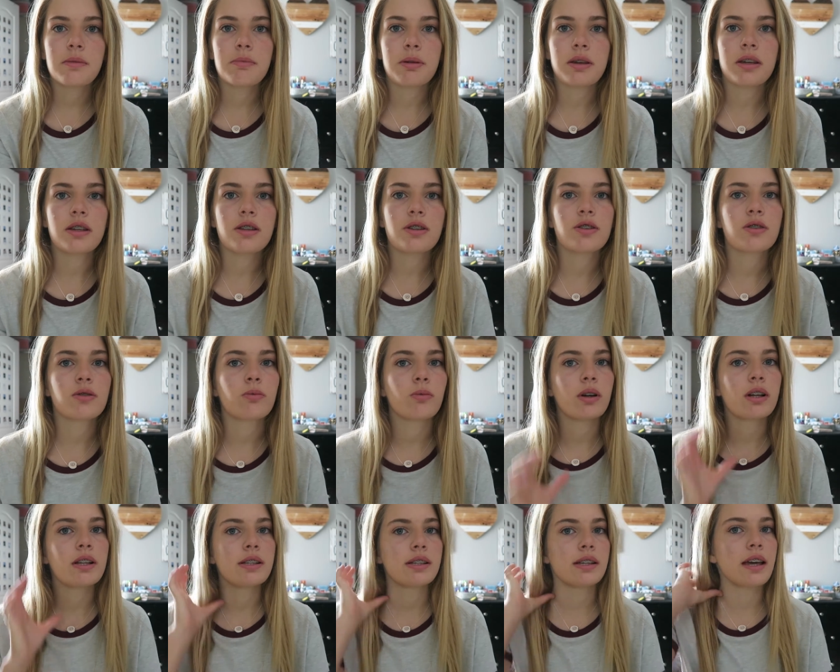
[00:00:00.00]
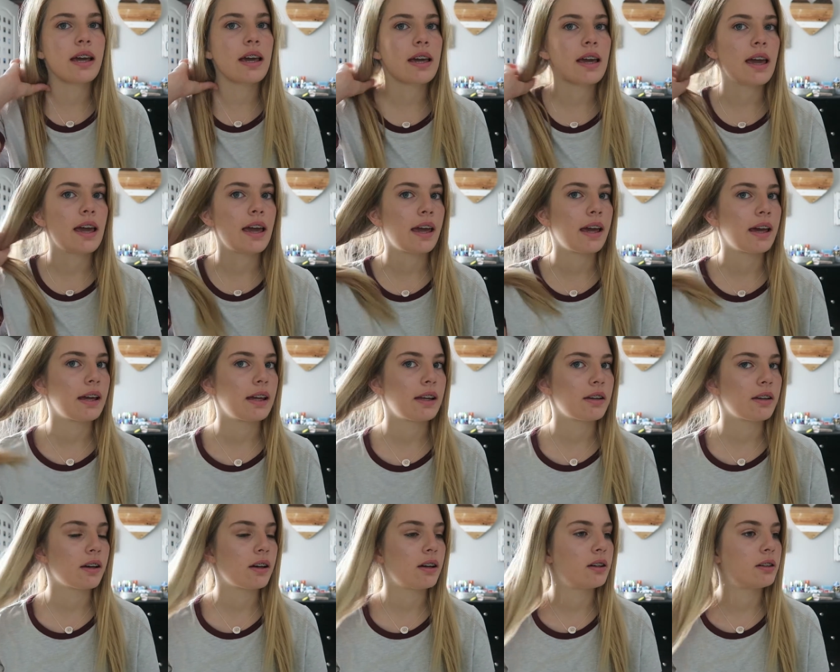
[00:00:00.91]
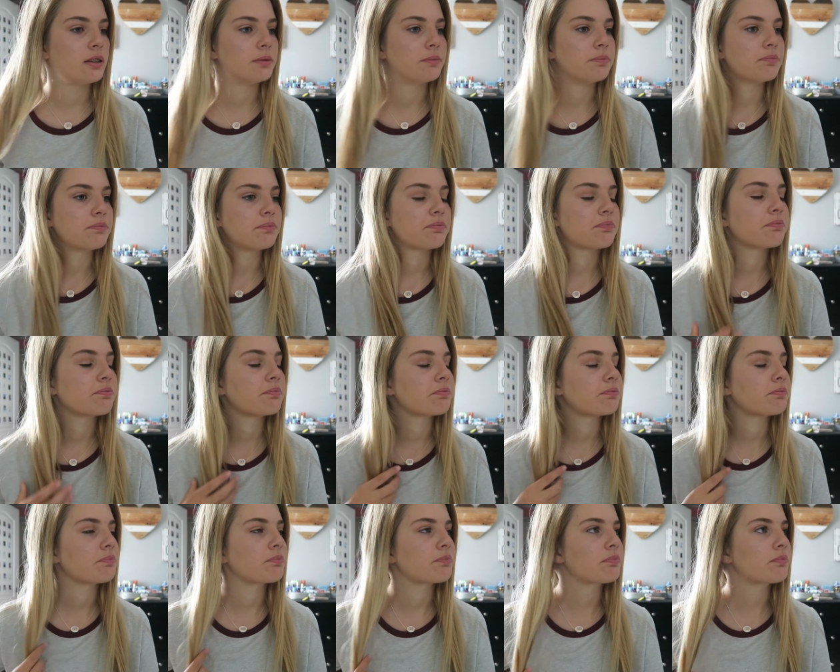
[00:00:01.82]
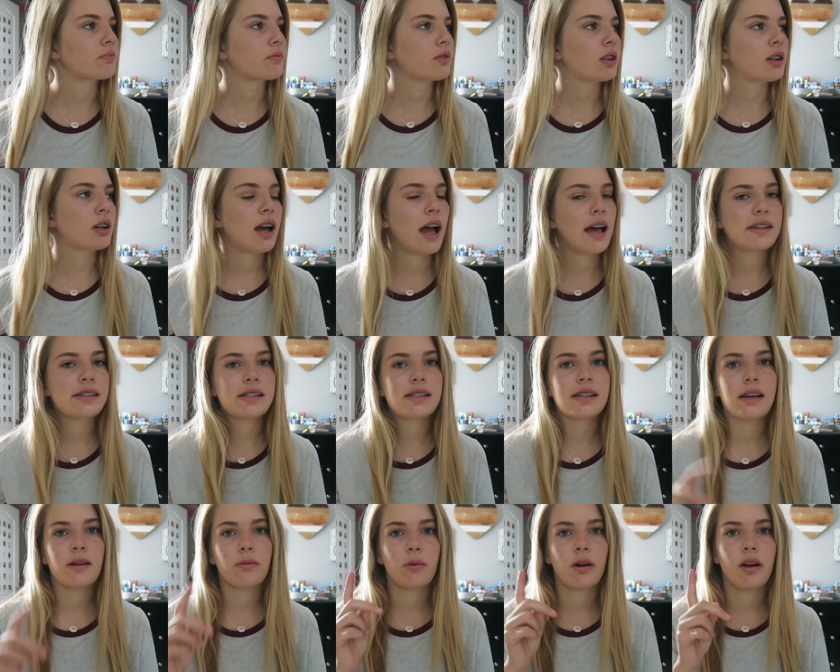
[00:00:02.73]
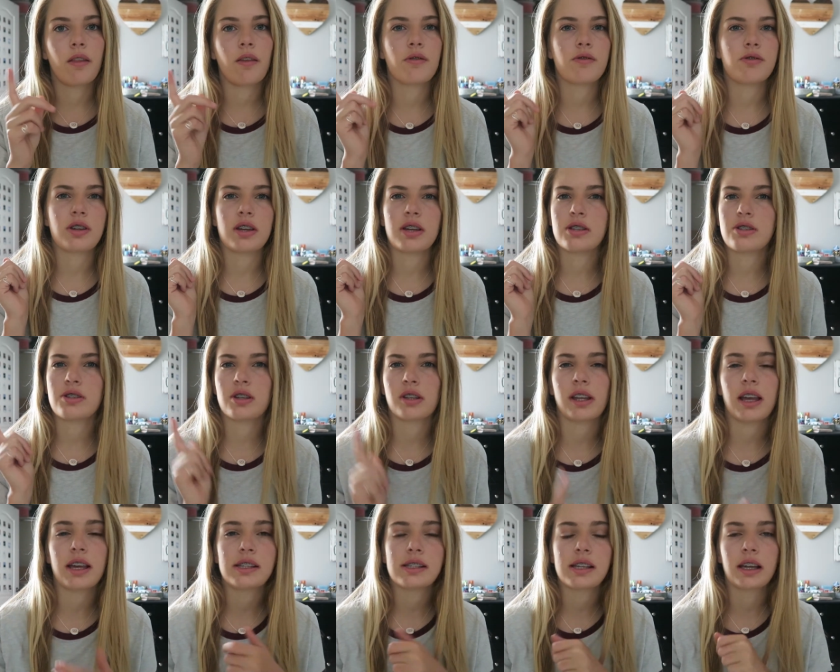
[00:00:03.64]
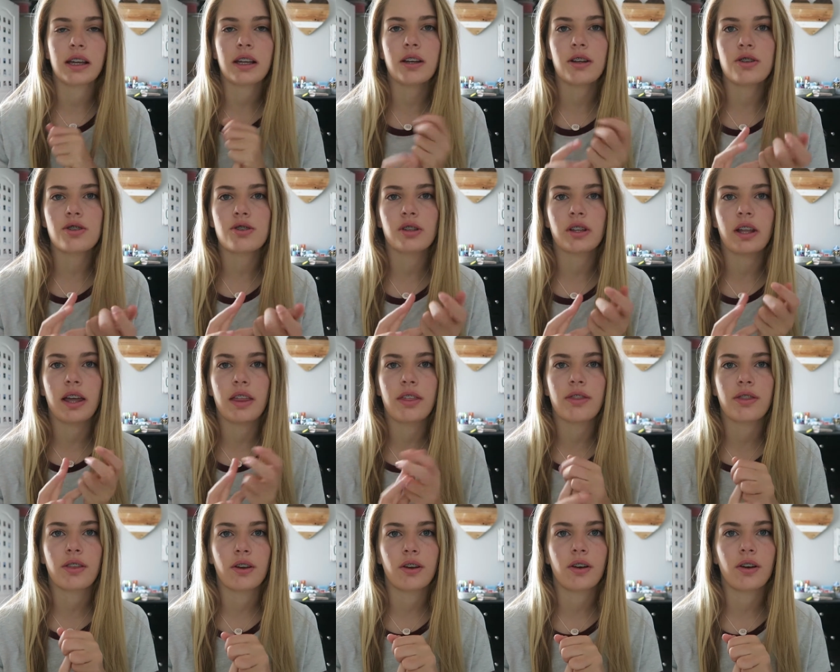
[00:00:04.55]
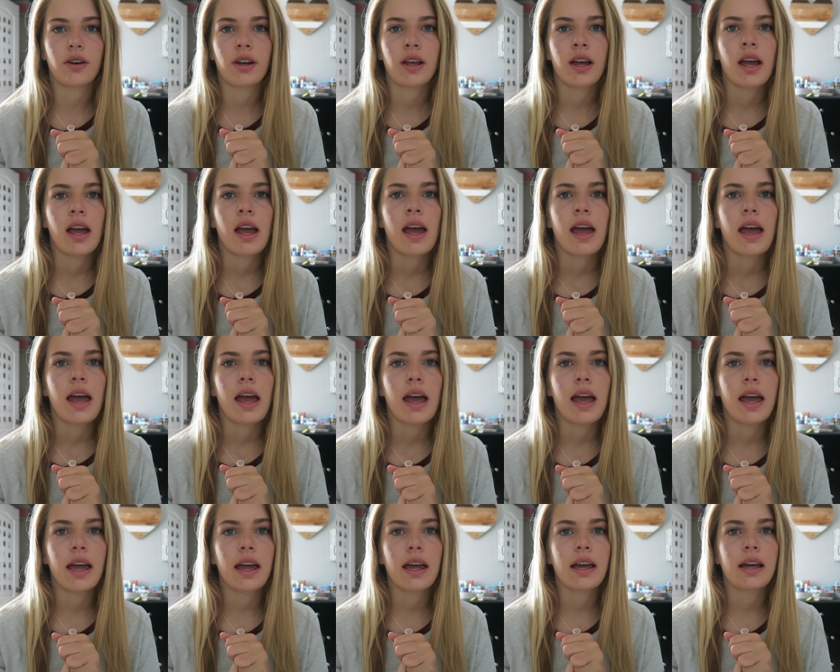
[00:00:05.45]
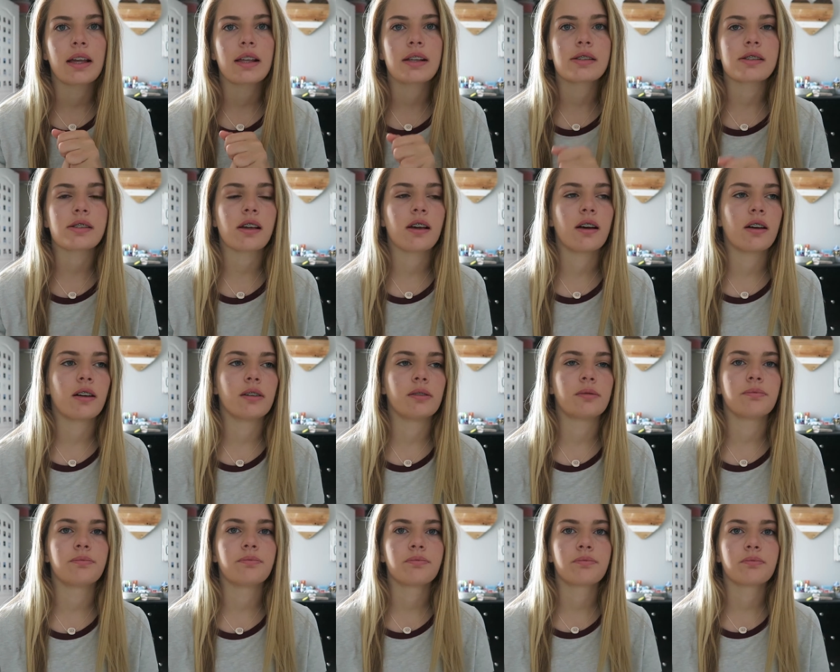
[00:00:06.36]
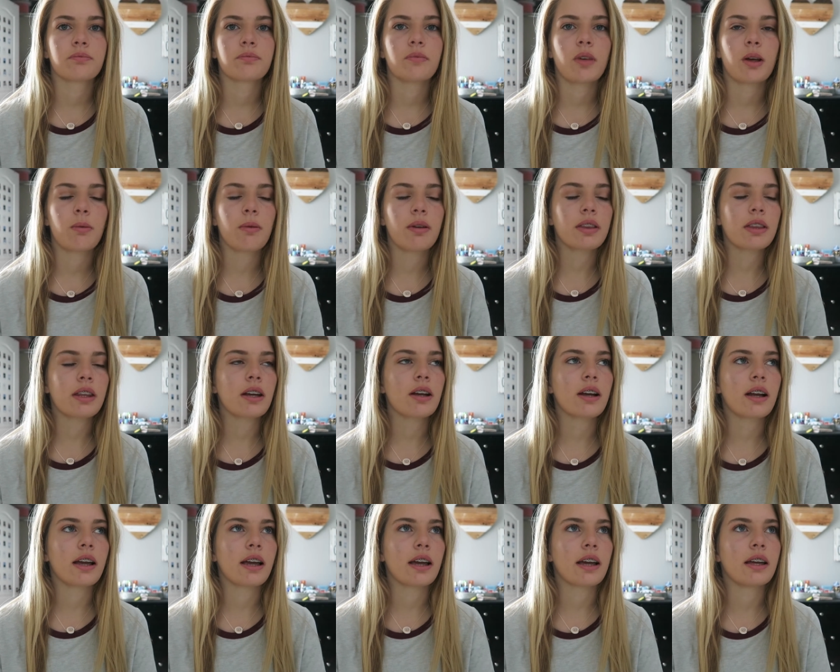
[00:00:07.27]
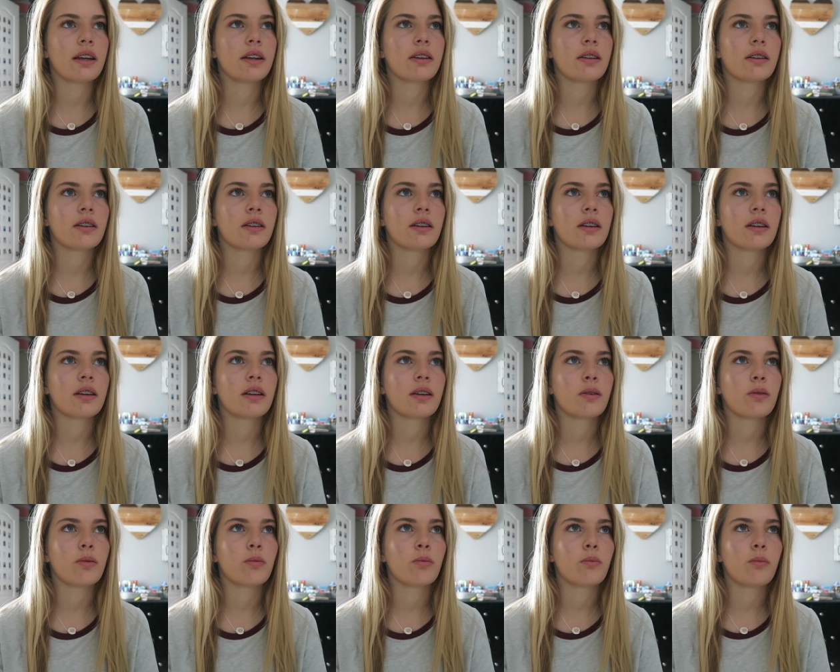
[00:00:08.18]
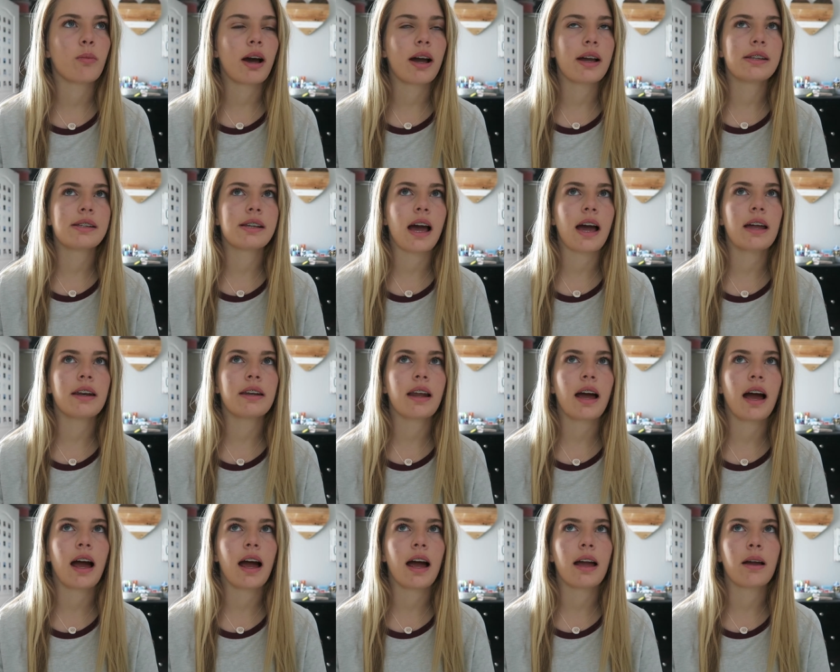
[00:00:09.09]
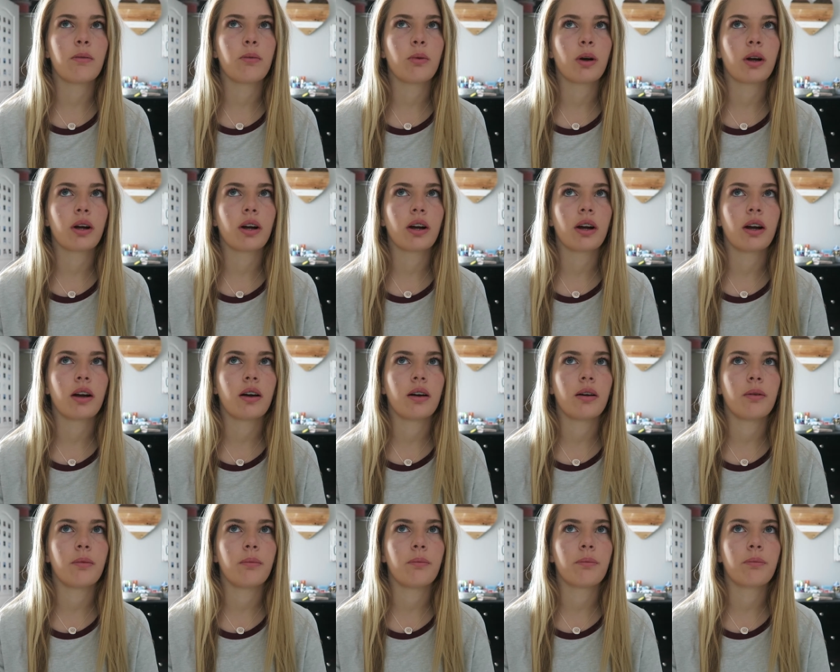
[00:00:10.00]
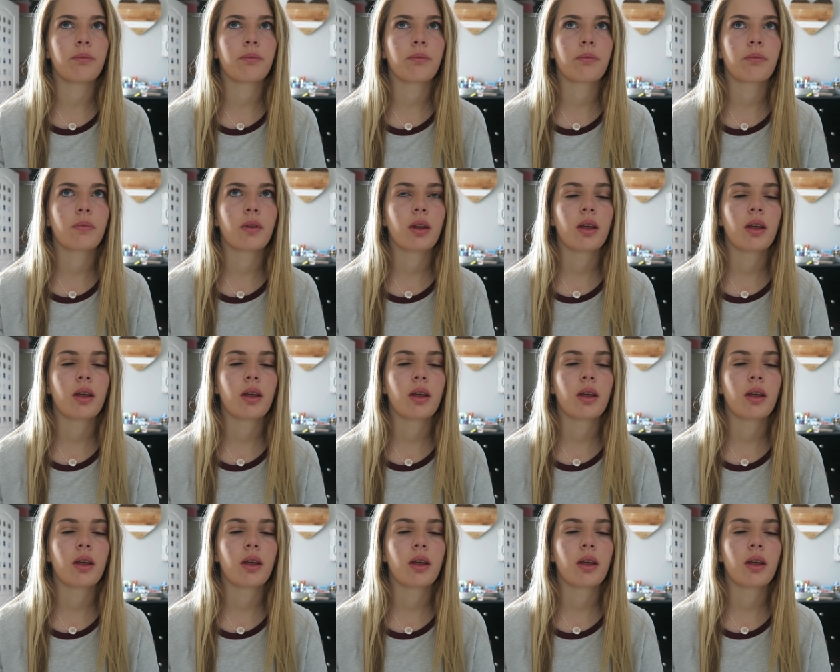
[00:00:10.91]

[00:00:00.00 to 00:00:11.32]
the beach one day and um, as I said, one of those days, July 2nd or July 3rd. And um, we went there and my dad and I were um,